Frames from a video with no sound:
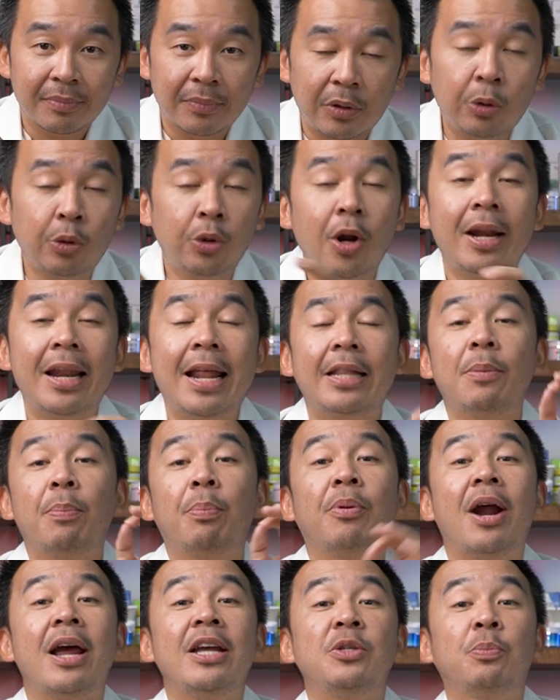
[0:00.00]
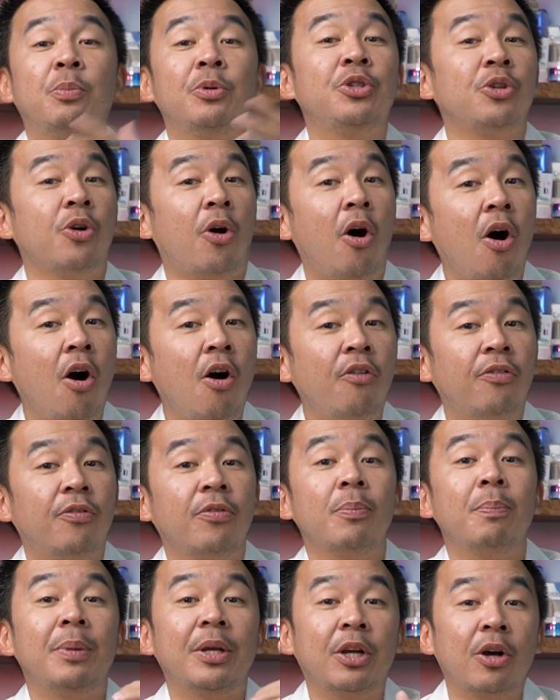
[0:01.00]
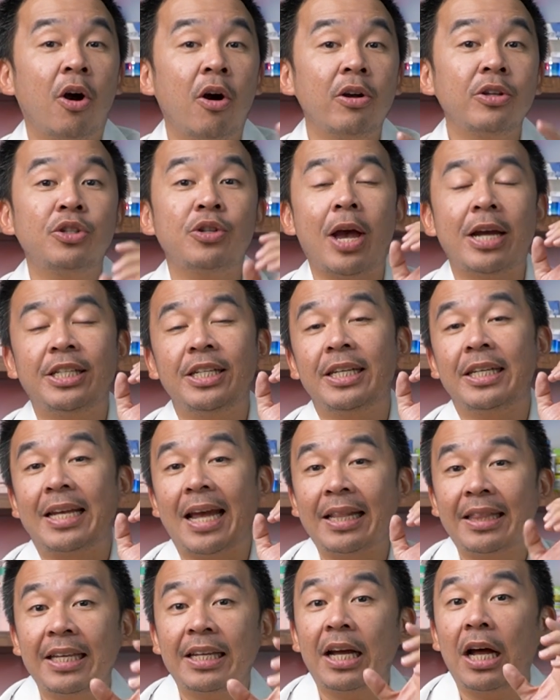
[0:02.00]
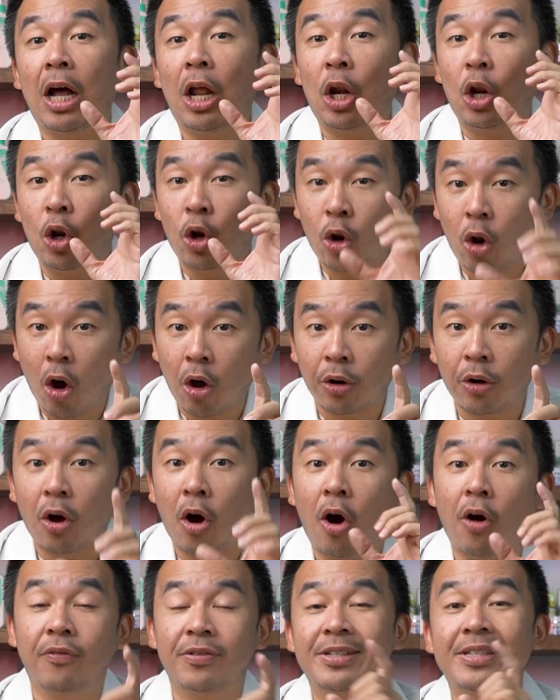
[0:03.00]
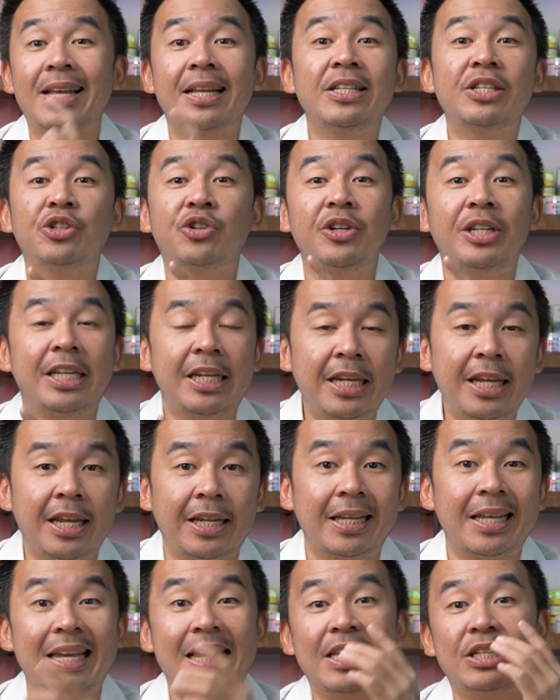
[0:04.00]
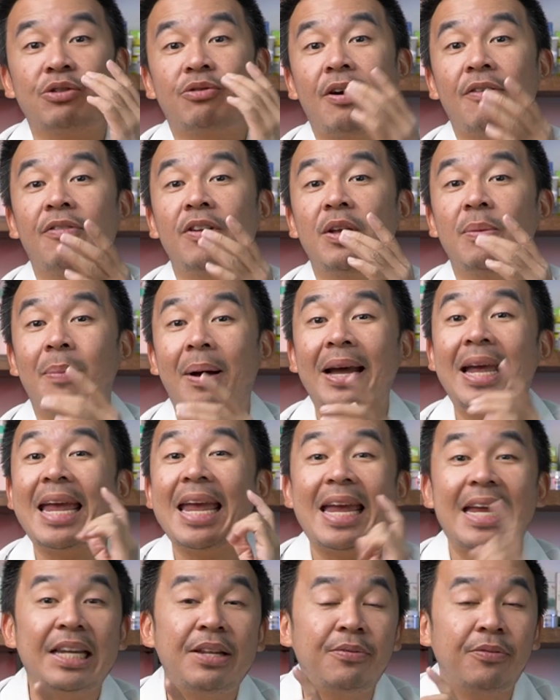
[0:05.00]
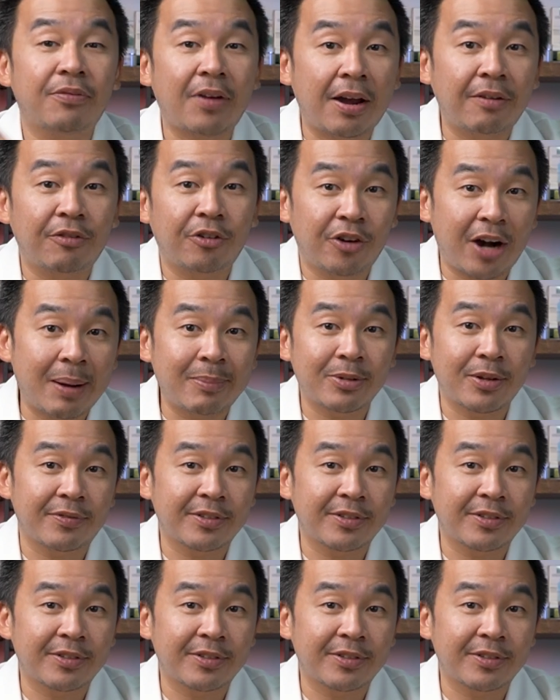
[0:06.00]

Do not let the price put you off, because you're actually getting a lot of sunscreen in it. It's roughly about eighty-five grams of